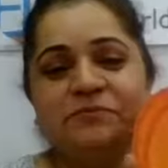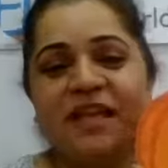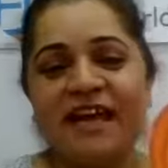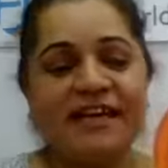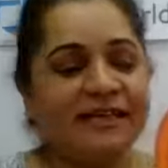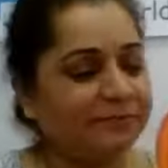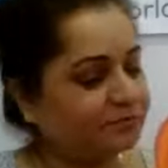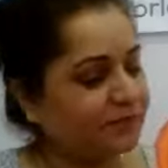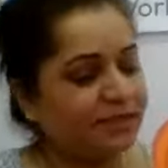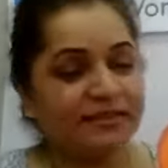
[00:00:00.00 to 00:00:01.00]
Yeah,
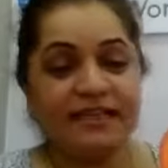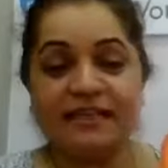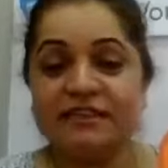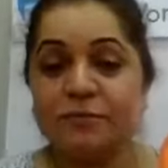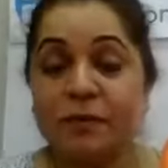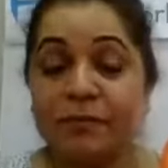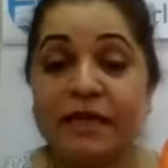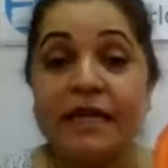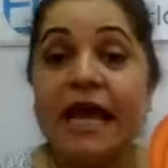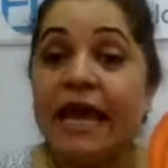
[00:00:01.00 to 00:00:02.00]
so that is
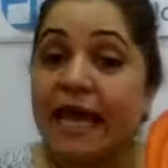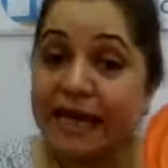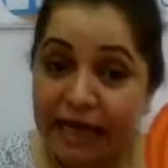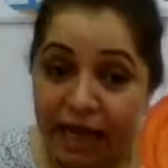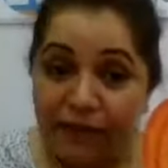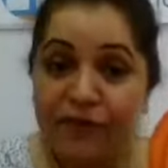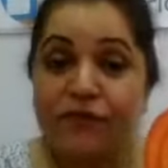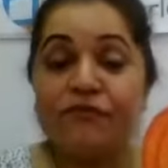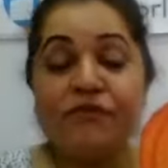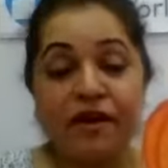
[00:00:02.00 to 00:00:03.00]
pumpkin. And
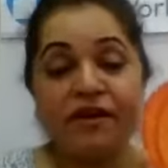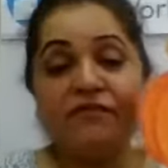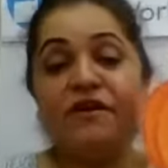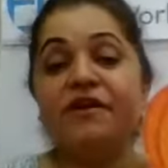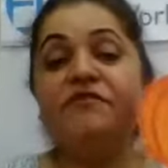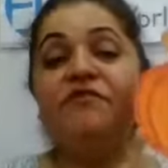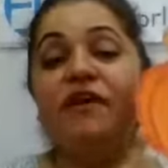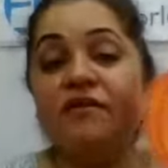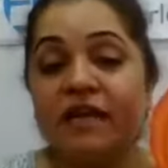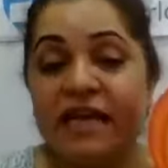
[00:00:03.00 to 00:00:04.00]
other very, very,
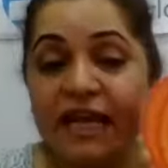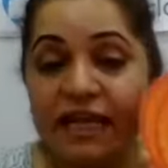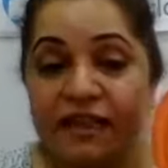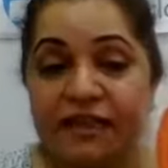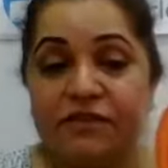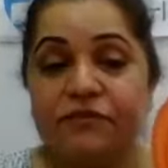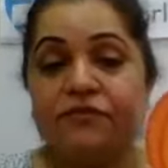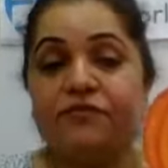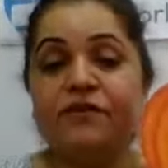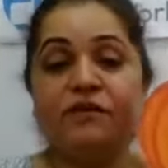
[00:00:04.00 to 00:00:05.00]
very healthy
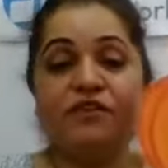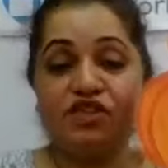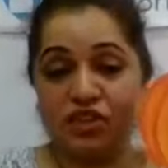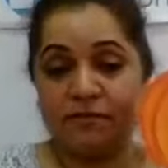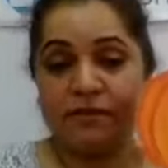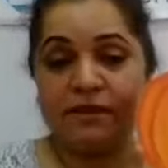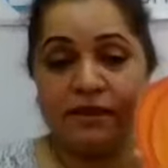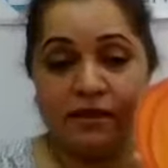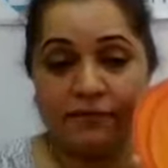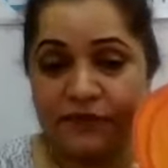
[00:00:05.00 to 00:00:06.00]
vegetable
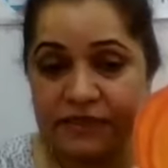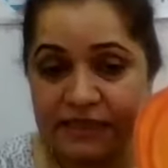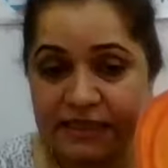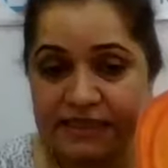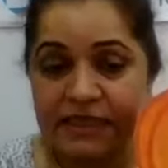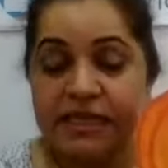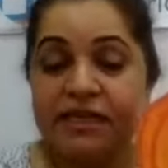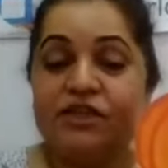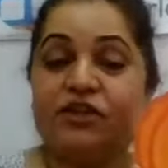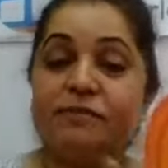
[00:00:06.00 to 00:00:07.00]
this is.
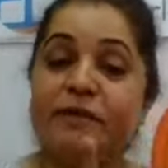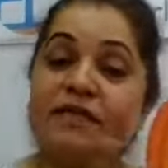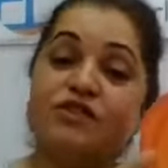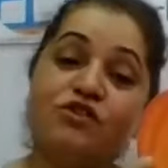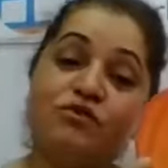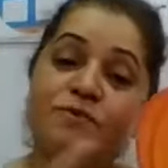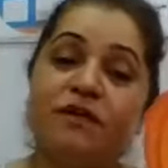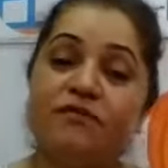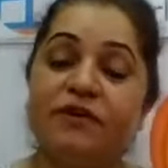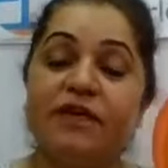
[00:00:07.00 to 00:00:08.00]
You can make soups
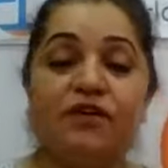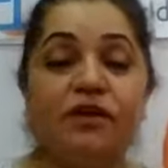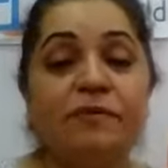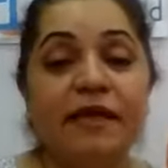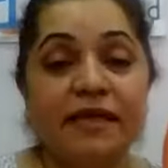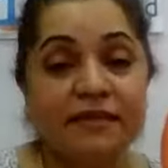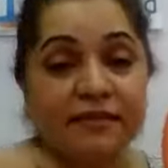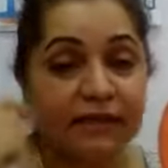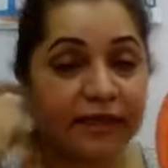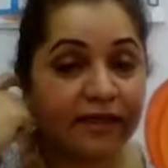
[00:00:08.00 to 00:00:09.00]
out of it. You can make
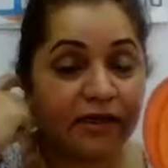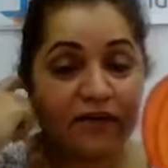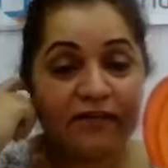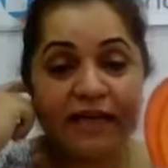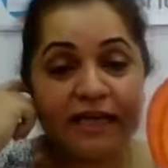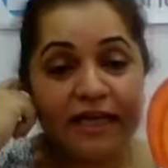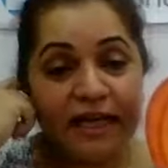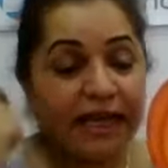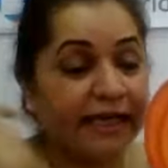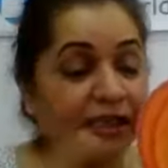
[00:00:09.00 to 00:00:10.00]
like curry
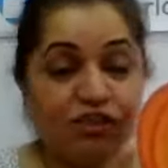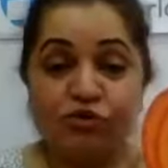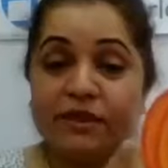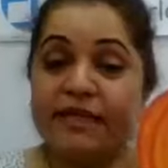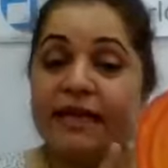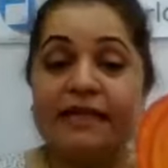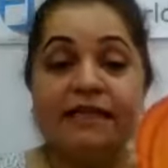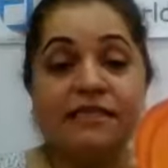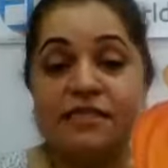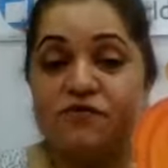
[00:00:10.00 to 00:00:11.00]
and enjoy that.
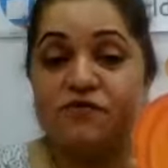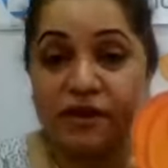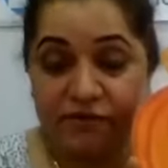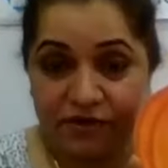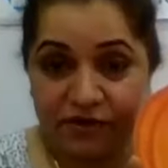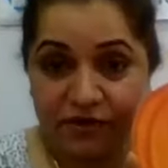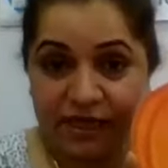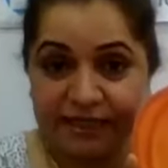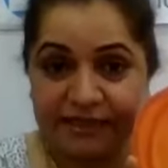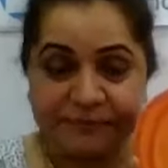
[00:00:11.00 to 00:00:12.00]
And this is very, very
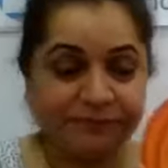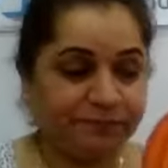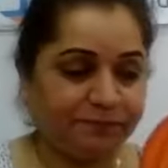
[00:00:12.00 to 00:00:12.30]
healthy.